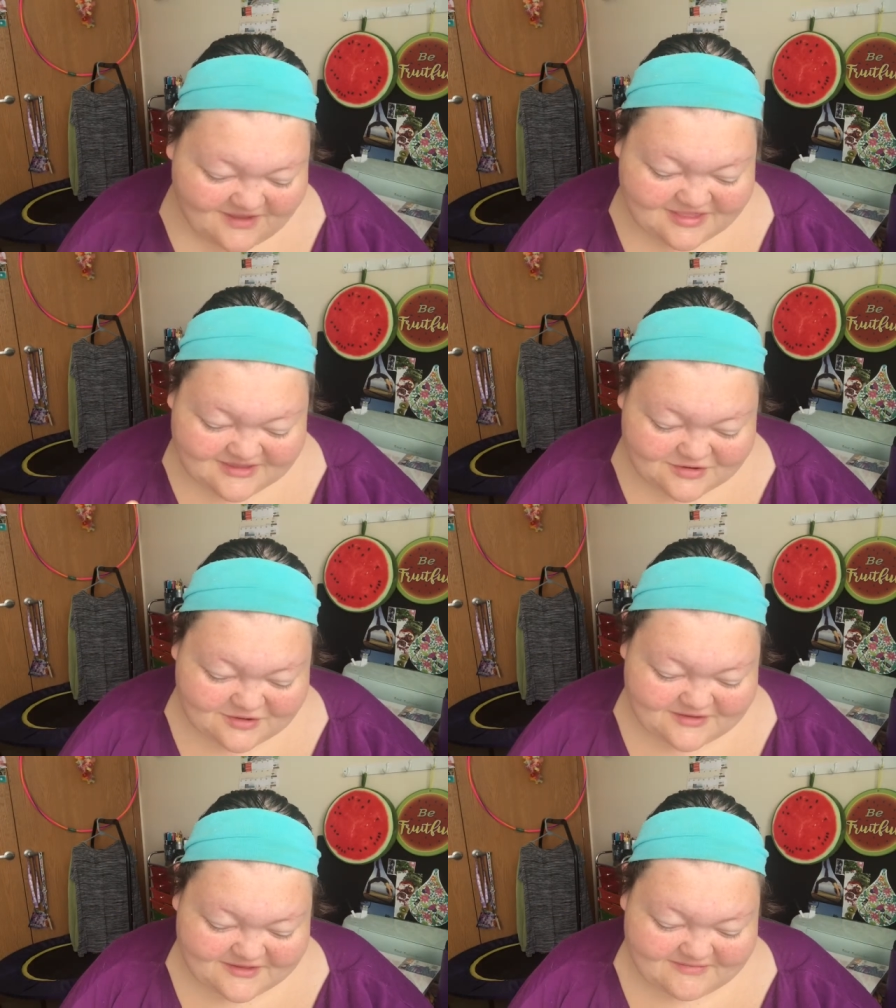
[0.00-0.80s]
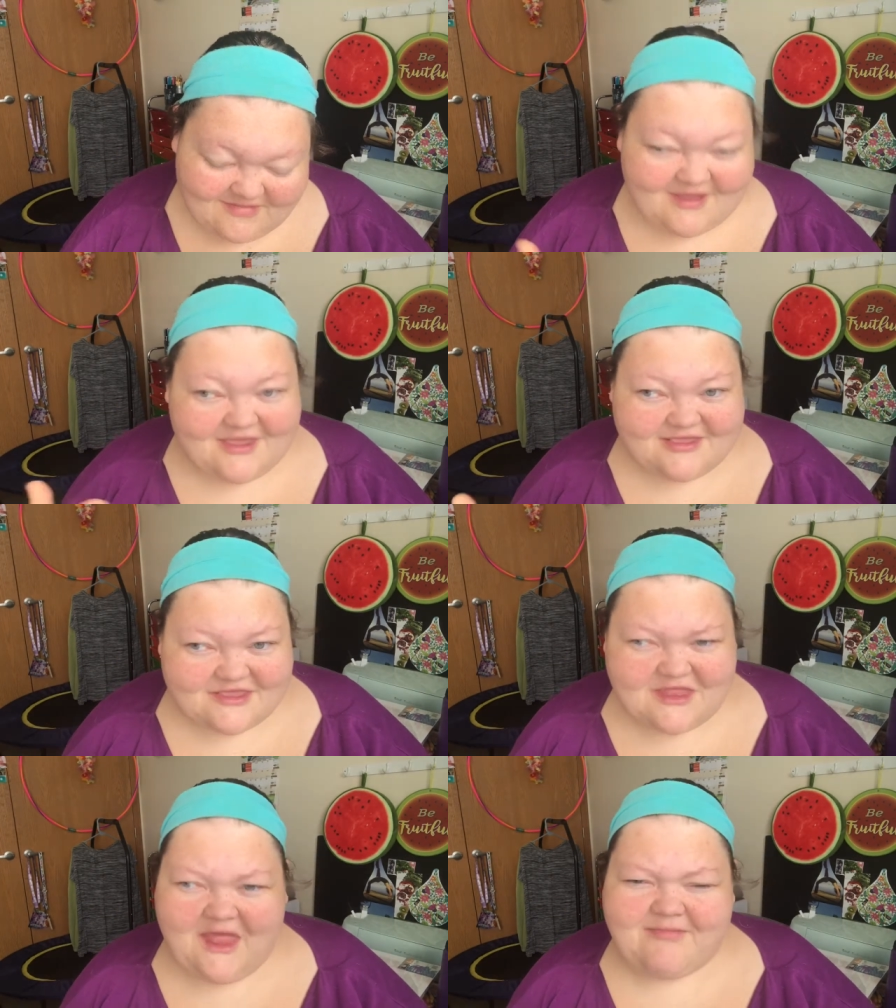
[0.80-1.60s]
It's interesting. I guess
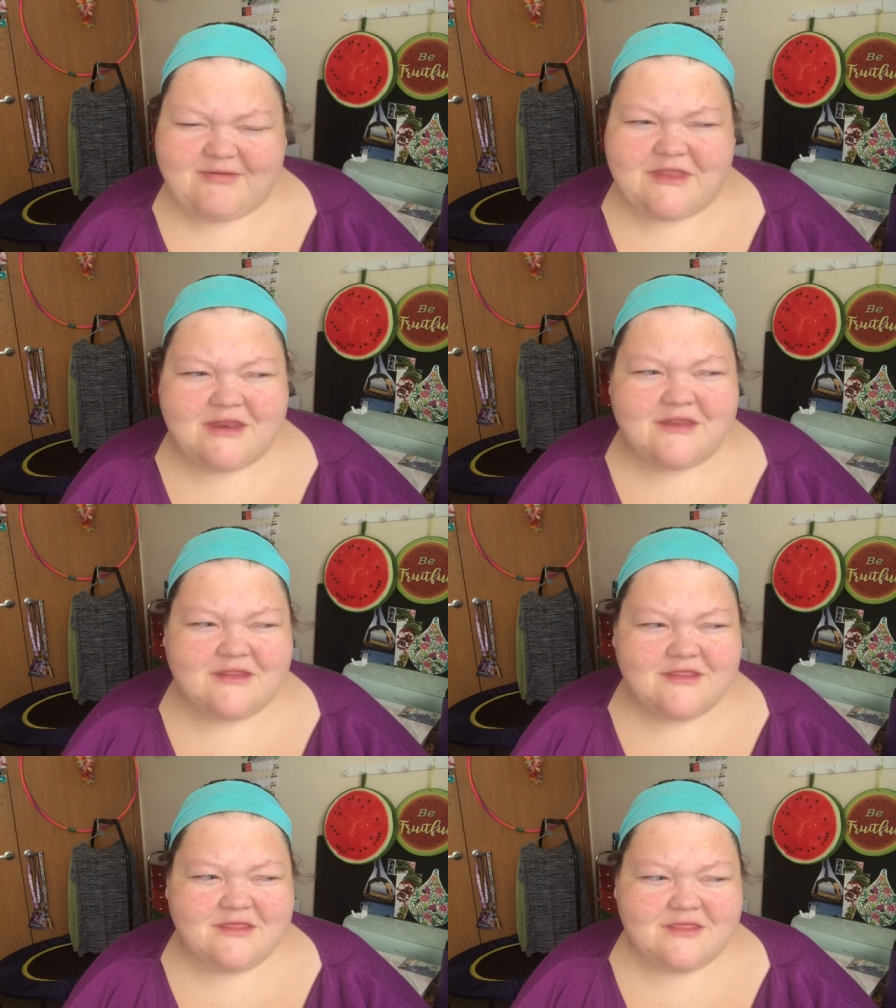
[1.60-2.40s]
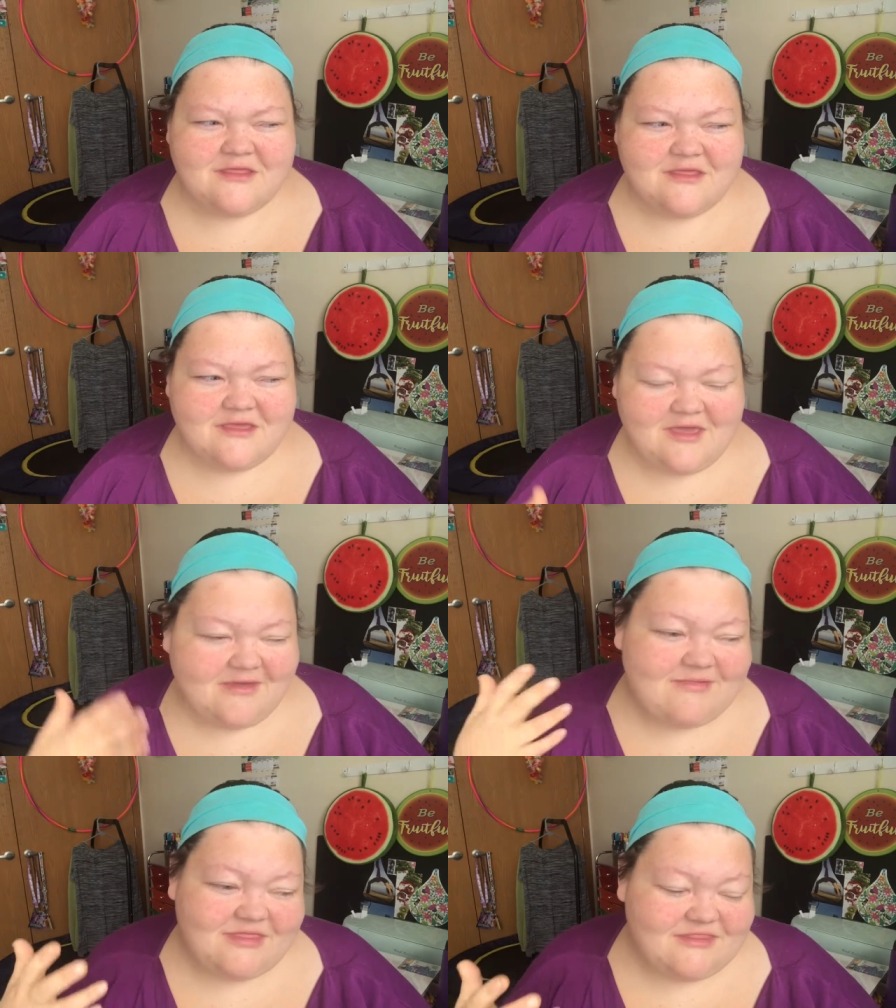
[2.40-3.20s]
it can happen.
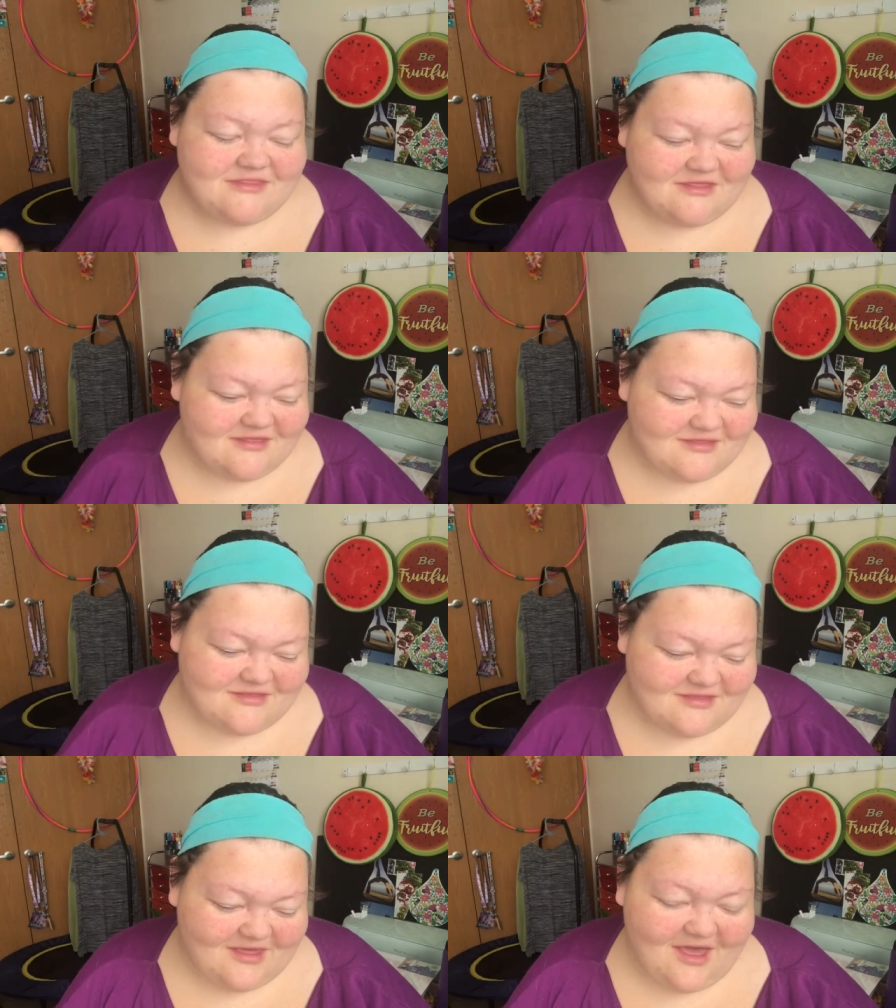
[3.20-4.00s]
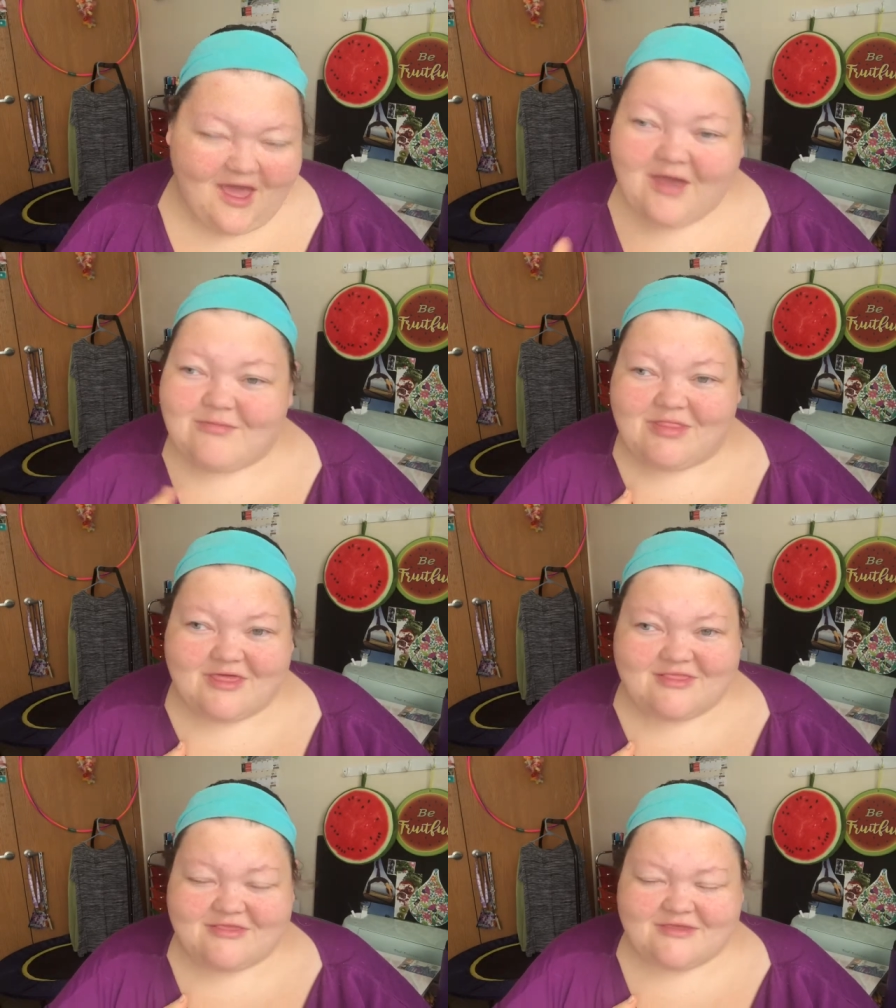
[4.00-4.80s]
I mean, I would
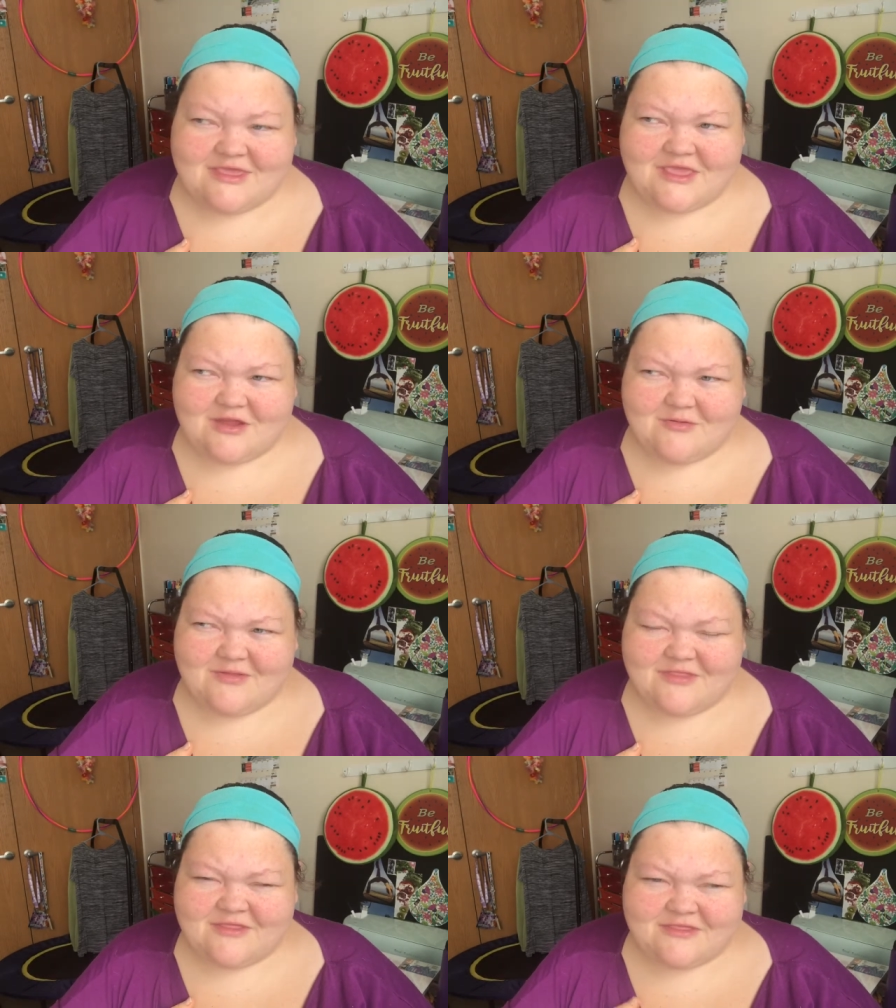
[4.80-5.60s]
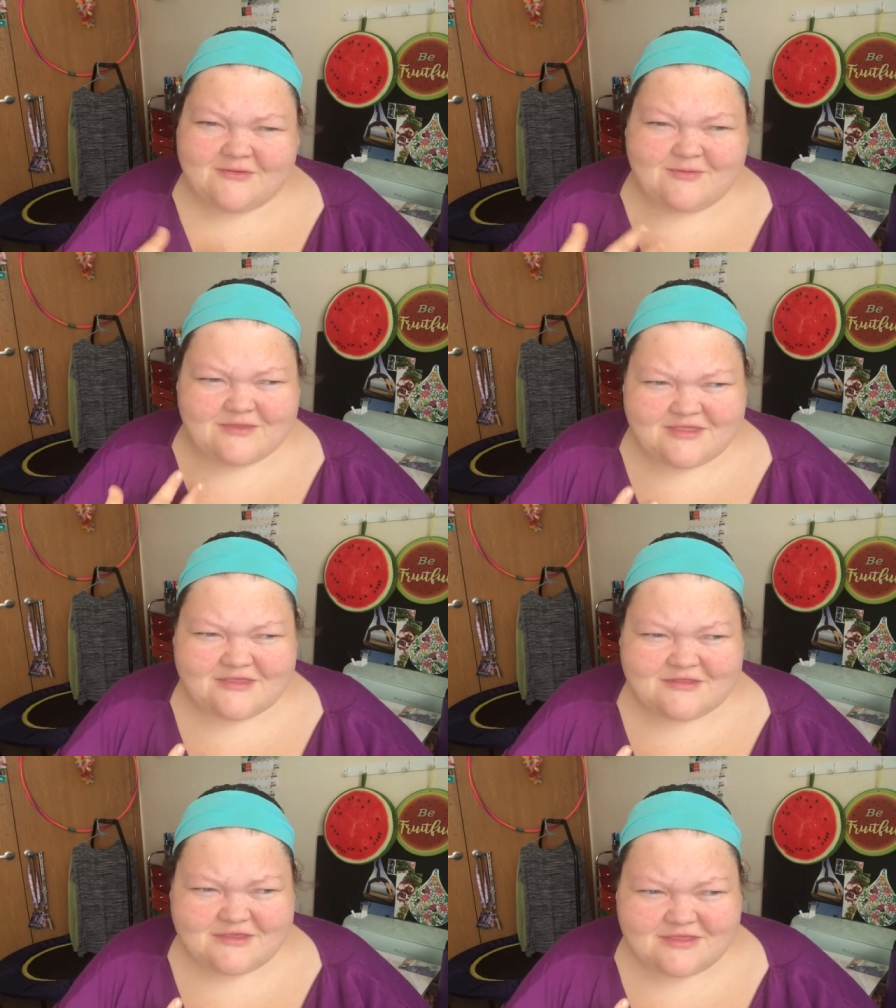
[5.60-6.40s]
like to hear what the difference
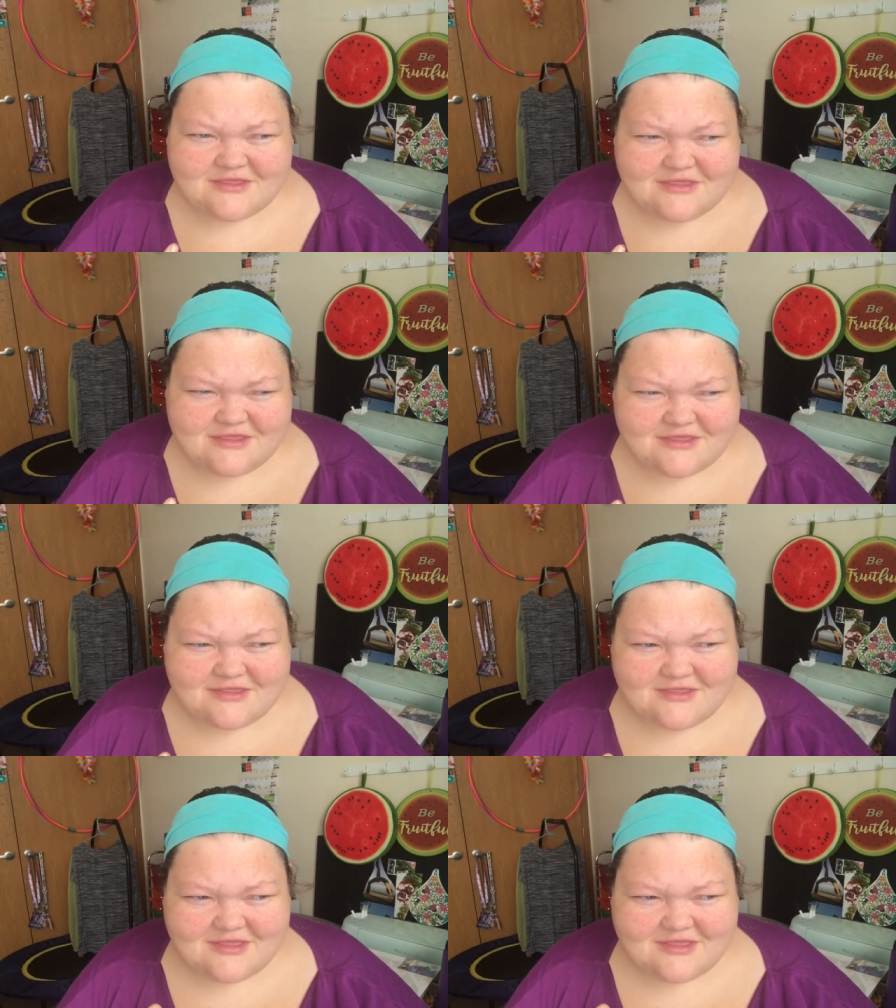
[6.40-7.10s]
in just